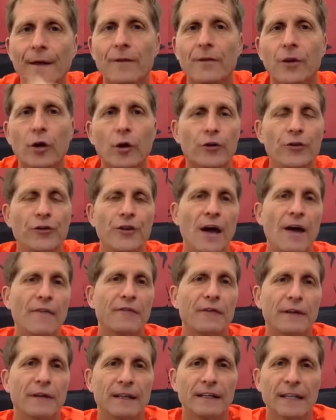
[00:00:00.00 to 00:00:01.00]
There
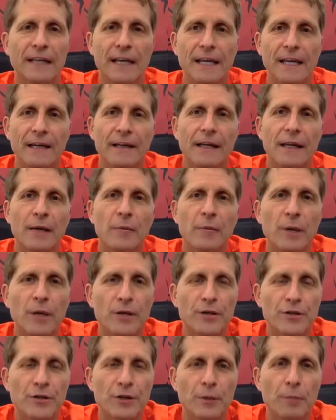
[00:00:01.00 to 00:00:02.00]
definitely can
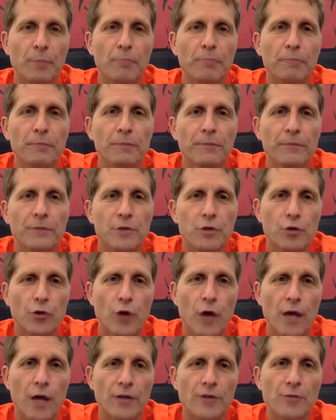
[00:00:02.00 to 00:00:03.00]
be some
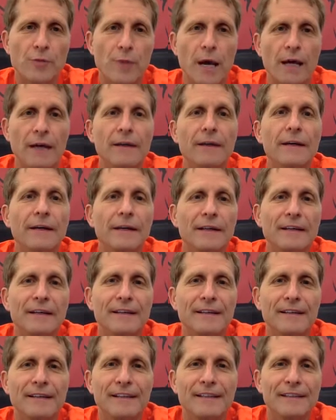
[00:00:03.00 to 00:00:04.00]
trades made
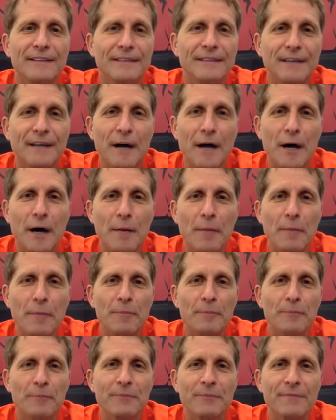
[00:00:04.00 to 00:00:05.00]
at
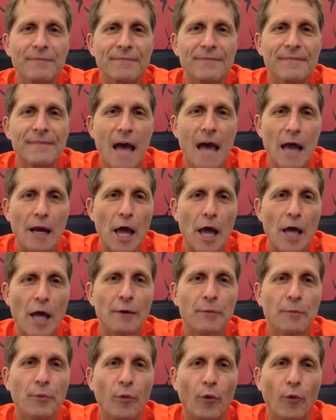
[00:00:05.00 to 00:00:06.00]

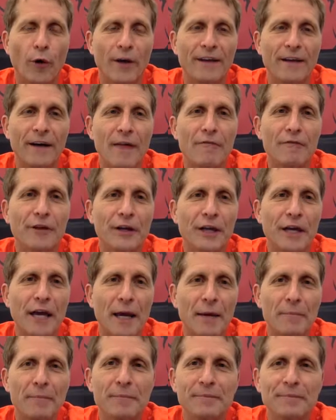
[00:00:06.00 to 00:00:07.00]
any point of the game.